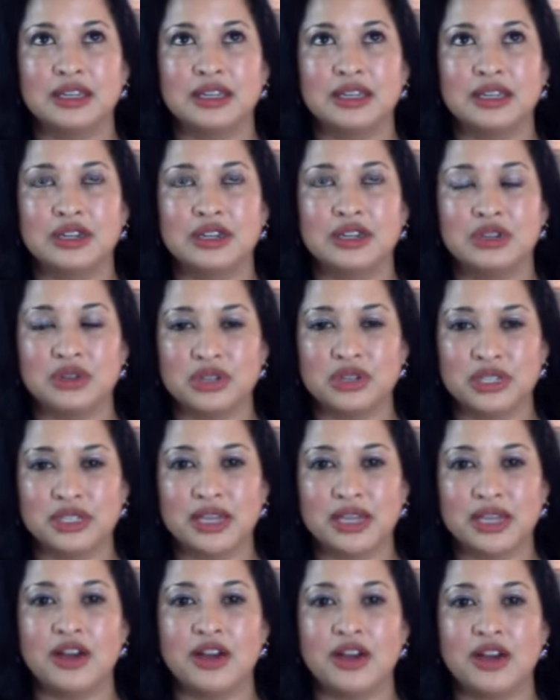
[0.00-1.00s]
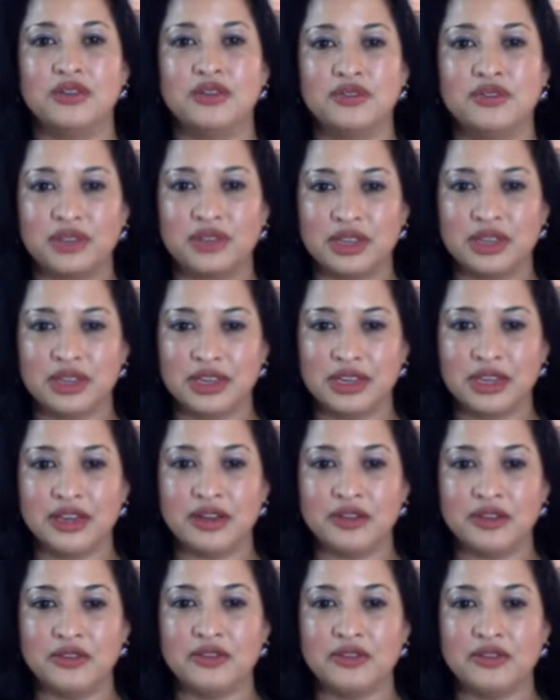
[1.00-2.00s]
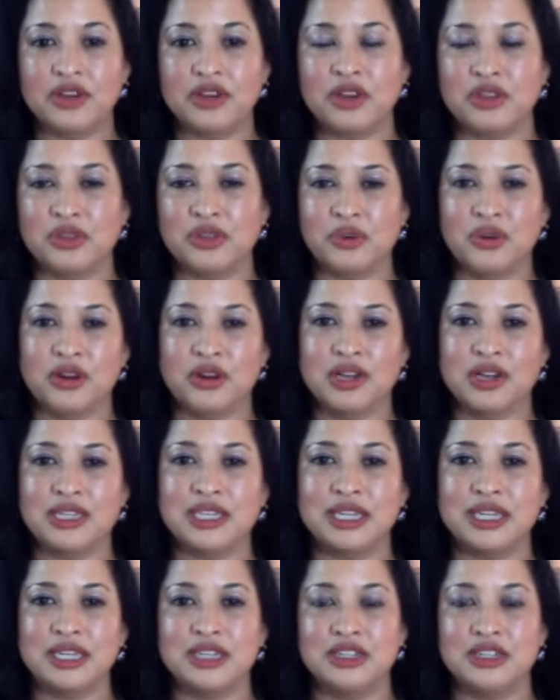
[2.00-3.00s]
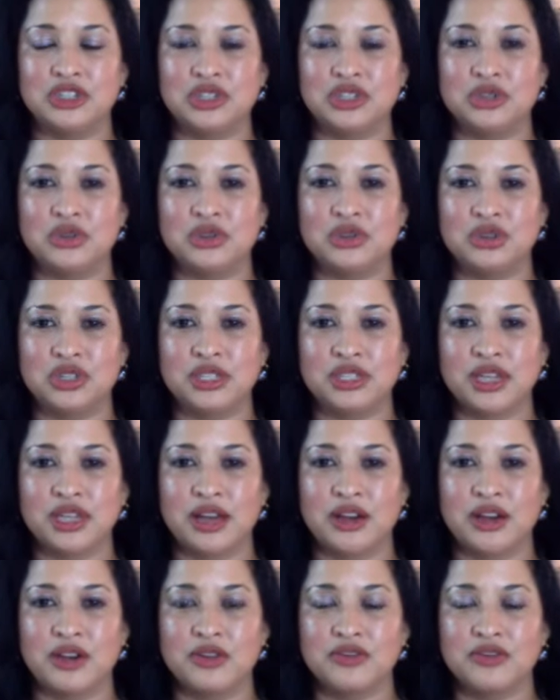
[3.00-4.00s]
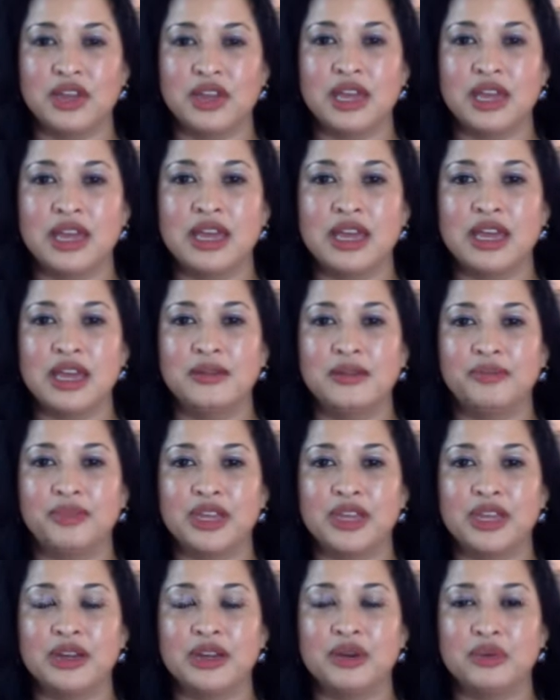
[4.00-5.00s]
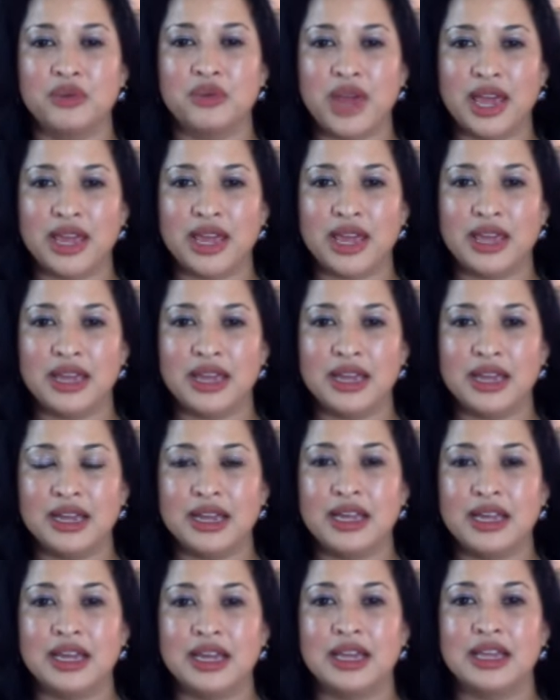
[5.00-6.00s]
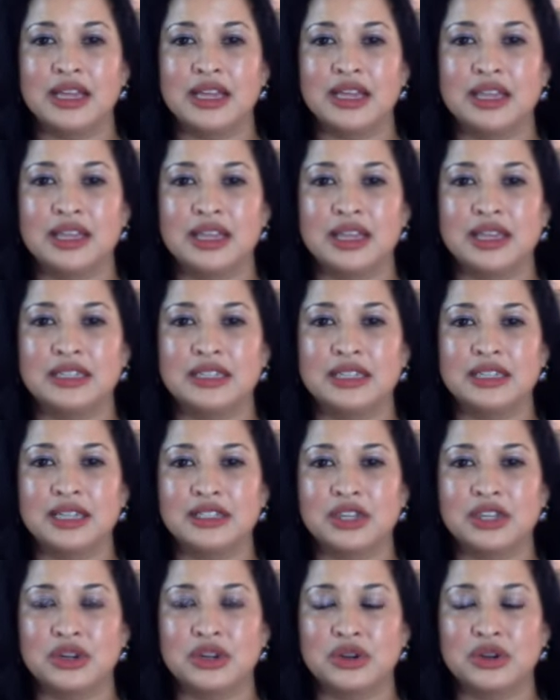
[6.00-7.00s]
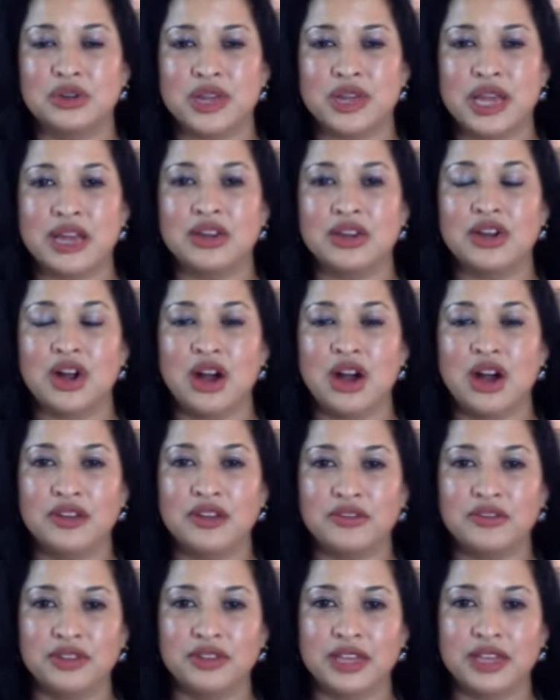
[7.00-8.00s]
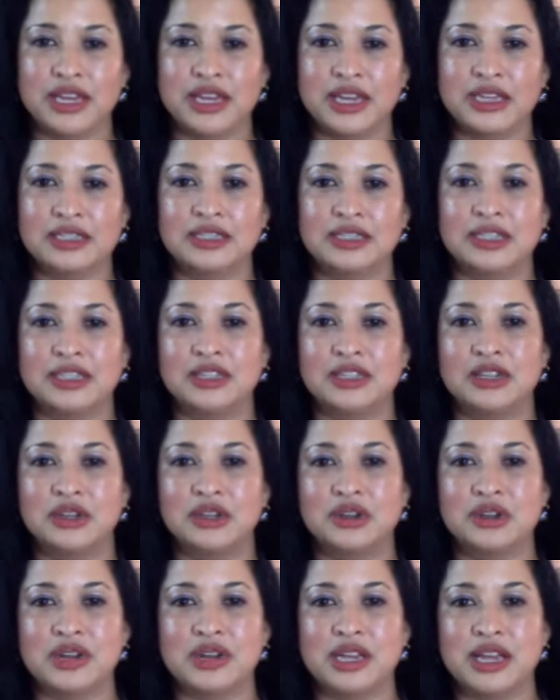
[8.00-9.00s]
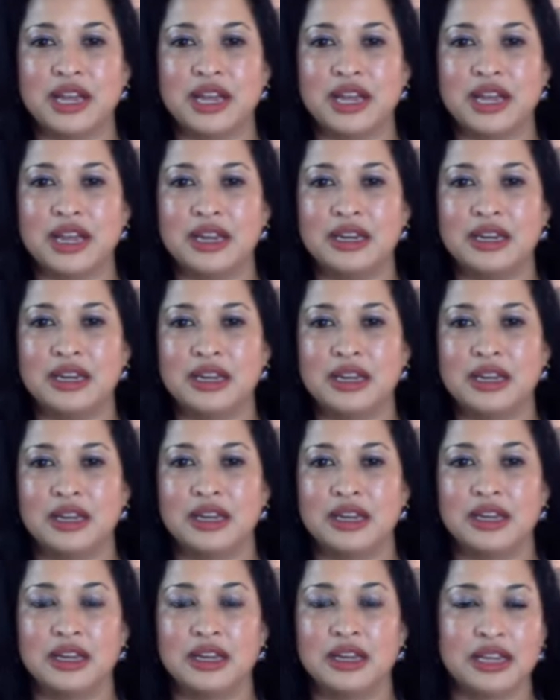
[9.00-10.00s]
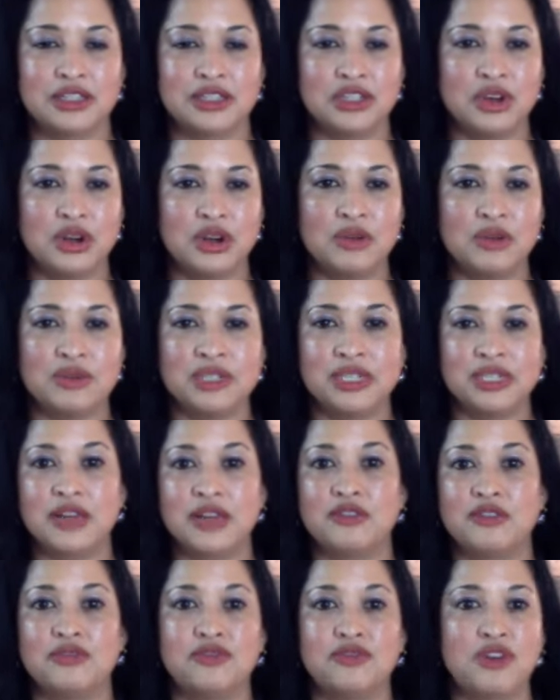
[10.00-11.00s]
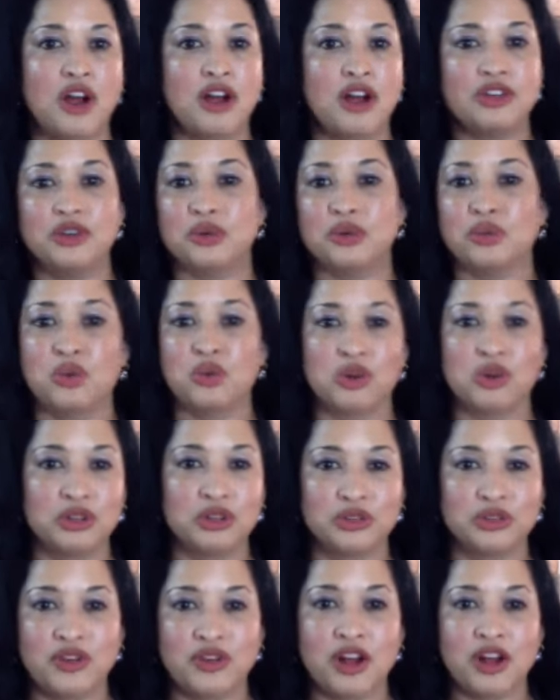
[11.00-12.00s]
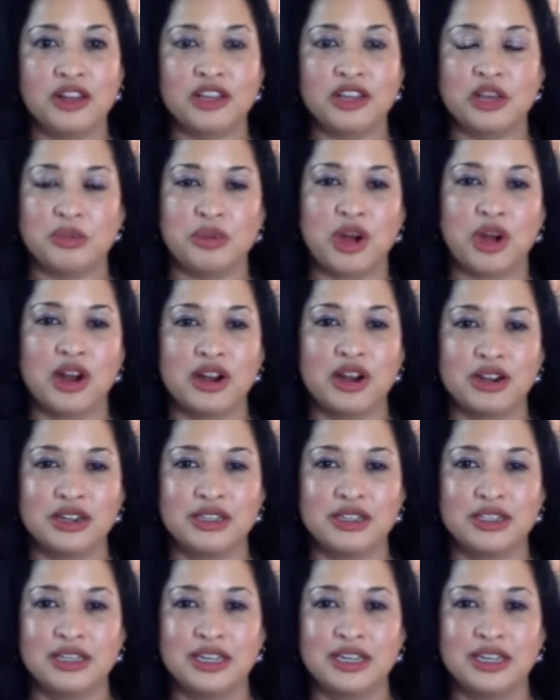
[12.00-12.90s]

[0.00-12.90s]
yourself give authority to yourself in a way that doesn't create conflict, doesn't create, as Noah was saying, your world falling apart,